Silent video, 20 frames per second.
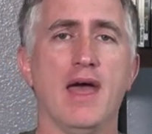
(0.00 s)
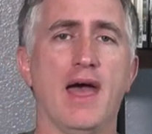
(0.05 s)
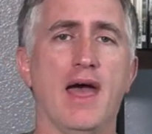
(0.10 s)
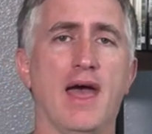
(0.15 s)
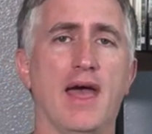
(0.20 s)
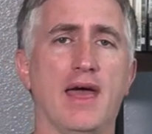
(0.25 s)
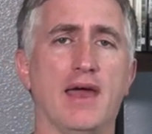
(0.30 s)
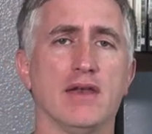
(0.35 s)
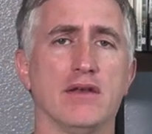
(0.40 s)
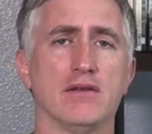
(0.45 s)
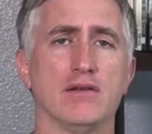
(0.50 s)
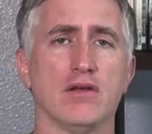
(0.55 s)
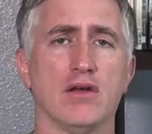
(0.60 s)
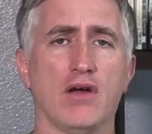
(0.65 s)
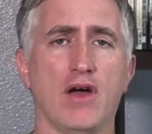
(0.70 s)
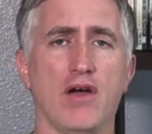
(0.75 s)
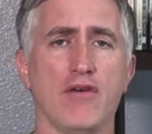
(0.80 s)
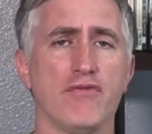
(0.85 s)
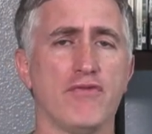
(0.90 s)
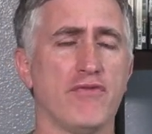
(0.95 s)
And
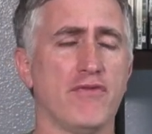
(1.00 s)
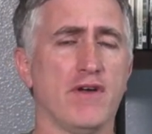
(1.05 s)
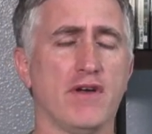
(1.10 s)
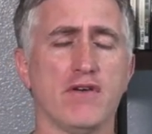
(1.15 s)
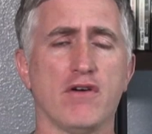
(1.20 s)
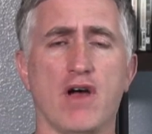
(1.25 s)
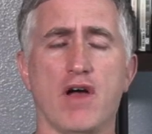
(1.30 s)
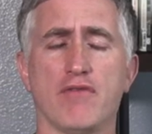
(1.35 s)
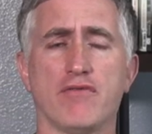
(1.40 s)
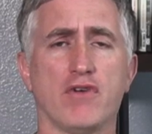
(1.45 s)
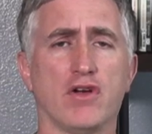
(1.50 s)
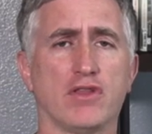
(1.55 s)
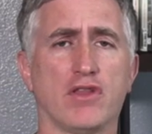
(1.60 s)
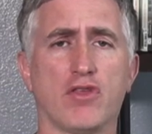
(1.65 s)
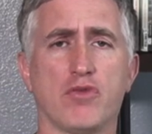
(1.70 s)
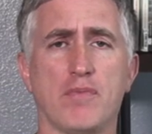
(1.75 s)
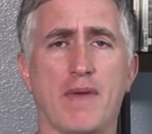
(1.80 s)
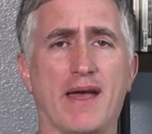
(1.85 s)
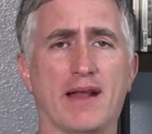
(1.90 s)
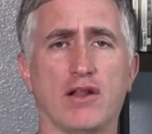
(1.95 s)
I figure I've got
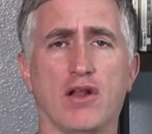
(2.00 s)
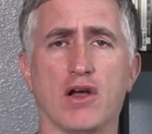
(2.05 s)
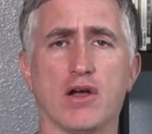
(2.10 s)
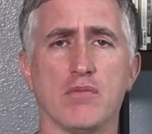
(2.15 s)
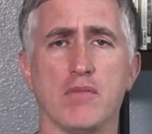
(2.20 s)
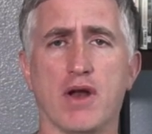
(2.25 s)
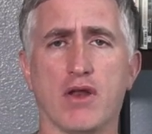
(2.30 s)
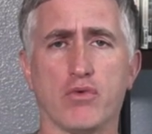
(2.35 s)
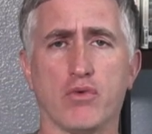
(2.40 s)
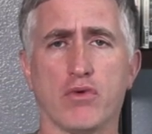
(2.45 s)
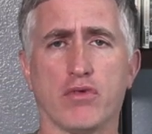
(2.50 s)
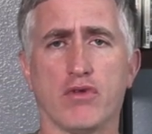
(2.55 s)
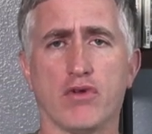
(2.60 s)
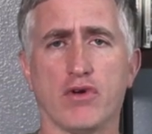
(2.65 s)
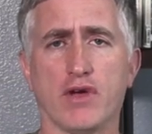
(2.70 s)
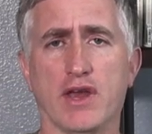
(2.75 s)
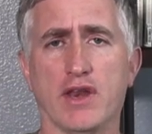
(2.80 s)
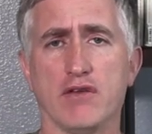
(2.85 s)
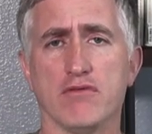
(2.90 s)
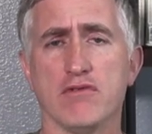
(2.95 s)
this backlog, I might as well
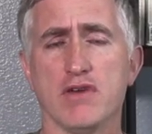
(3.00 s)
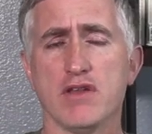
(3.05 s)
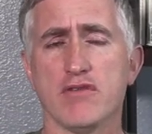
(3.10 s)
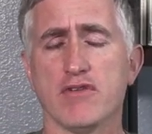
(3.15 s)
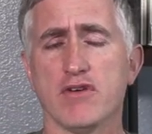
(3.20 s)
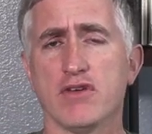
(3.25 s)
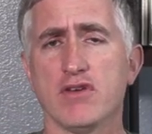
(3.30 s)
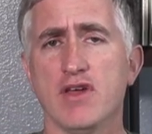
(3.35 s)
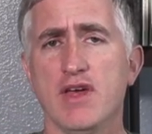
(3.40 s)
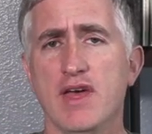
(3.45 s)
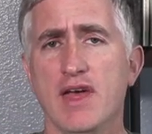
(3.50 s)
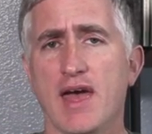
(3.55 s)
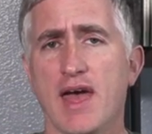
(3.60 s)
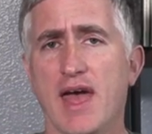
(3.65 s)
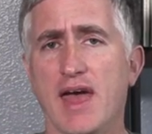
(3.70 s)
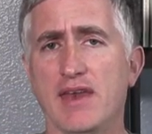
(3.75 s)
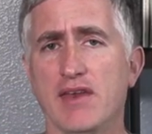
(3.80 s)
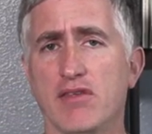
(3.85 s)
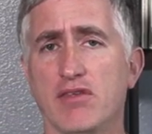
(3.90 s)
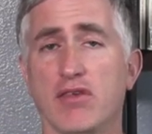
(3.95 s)
start getting rid of it.
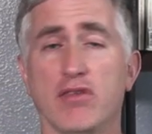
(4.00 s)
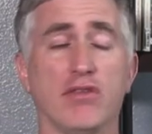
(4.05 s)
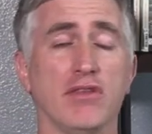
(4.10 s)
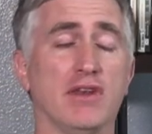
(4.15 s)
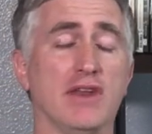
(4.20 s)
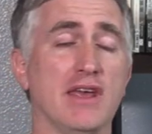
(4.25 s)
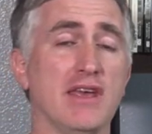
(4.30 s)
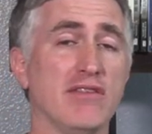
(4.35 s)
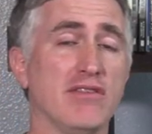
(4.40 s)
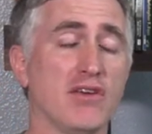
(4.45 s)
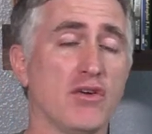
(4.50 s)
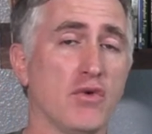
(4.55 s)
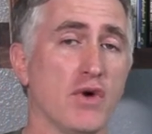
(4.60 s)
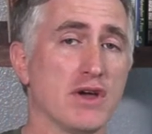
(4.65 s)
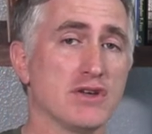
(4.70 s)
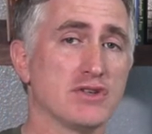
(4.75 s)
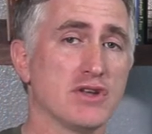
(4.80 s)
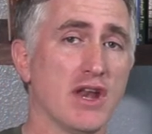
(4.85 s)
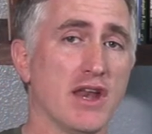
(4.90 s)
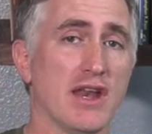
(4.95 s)
And this is an easy
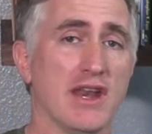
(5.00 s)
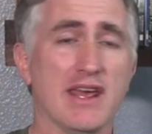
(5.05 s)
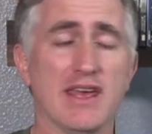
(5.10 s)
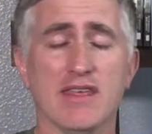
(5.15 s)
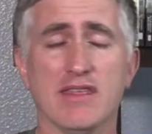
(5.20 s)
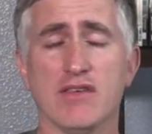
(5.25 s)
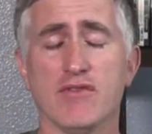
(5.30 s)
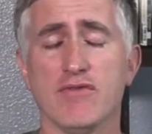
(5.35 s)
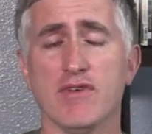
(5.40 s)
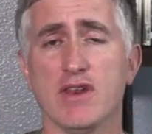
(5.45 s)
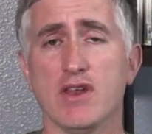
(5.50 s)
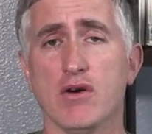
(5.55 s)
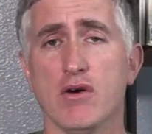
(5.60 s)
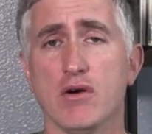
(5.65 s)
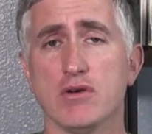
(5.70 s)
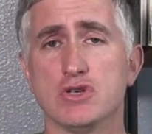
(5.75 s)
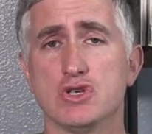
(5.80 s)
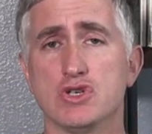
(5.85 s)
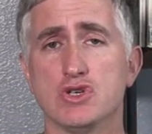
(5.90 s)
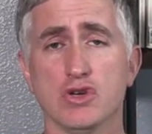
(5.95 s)
question and an easy video.
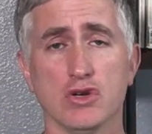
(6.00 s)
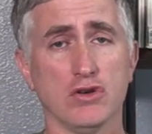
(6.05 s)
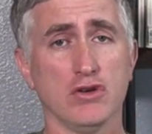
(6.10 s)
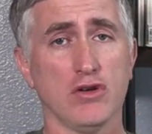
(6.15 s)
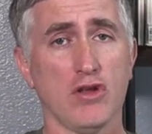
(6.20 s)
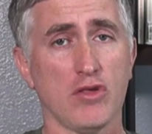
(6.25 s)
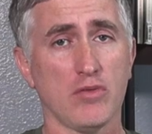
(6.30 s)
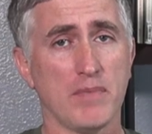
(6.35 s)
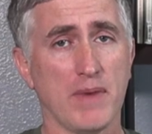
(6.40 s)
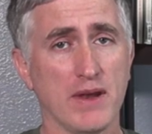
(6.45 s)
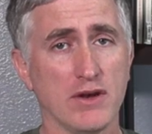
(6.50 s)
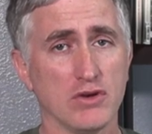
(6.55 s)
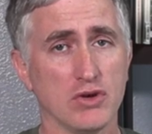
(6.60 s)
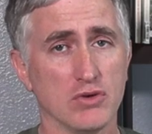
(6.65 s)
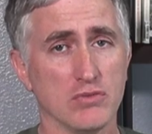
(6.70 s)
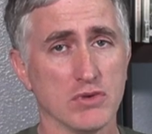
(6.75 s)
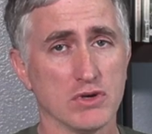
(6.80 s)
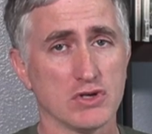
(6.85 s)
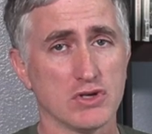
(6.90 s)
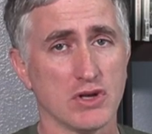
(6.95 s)
I shouldn't spend
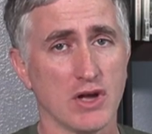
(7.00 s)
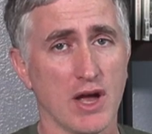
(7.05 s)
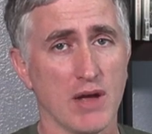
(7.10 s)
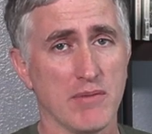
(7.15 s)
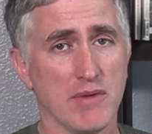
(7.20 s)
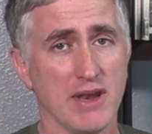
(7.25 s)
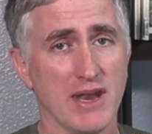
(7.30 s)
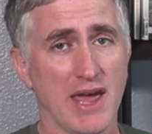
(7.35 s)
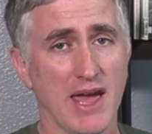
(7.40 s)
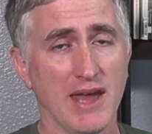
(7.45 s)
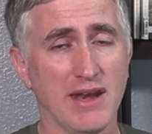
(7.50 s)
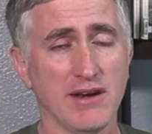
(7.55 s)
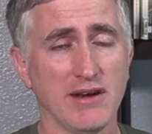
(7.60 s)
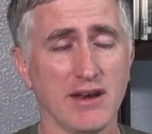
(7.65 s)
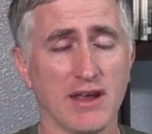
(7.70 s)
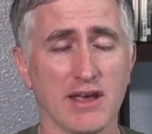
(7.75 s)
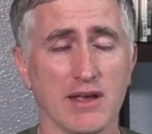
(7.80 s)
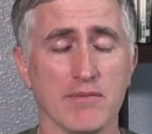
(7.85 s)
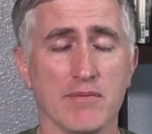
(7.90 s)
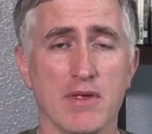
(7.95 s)
too much time in
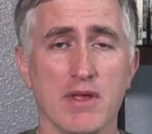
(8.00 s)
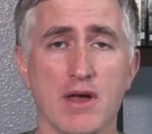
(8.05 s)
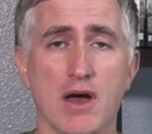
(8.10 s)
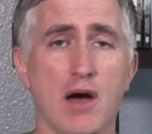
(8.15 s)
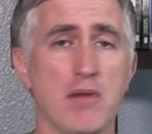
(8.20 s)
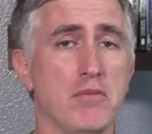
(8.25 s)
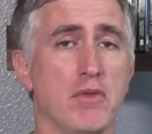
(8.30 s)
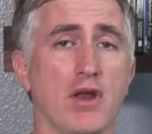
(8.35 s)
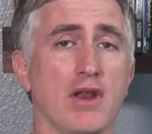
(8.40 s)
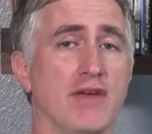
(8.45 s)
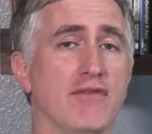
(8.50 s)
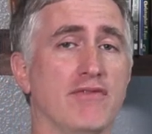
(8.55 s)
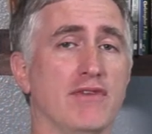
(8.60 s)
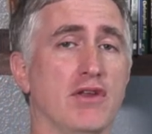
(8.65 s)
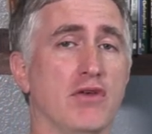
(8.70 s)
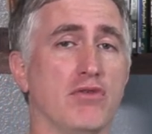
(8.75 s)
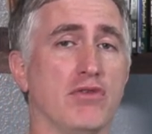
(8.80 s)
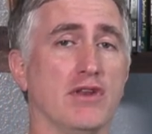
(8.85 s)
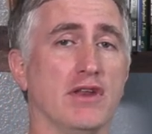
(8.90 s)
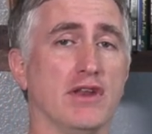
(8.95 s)
editing. I'm not
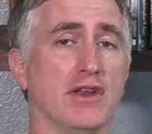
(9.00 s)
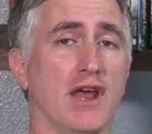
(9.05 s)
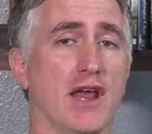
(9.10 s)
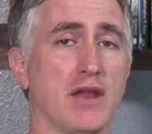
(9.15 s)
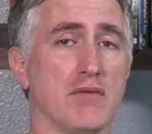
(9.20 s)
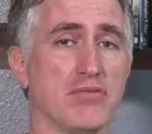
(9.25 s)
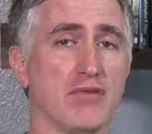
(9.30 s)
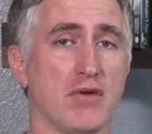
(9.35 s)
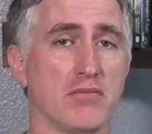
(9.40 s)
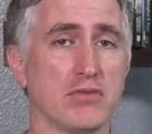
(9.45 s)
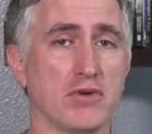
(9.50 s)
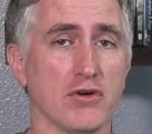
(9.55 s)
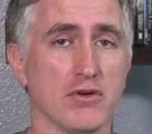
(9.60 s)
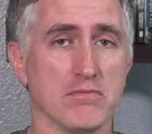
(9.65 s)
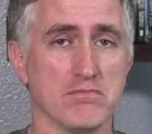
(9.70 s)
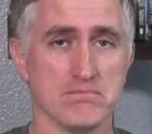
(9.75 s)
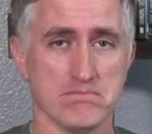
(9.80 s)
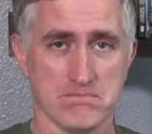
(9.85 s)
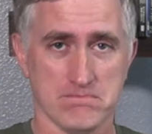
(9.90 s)
even using the teleprompter.